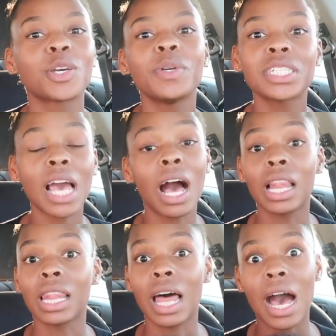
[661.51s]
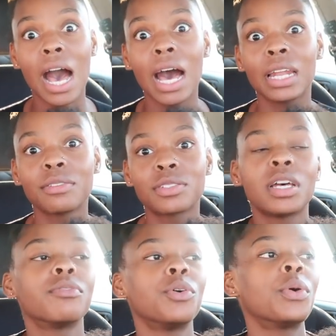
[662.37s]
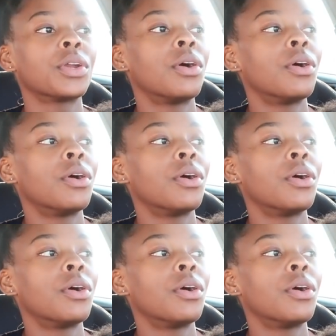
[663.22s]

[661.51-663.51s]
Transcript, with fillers: So we just got a lot of stuff going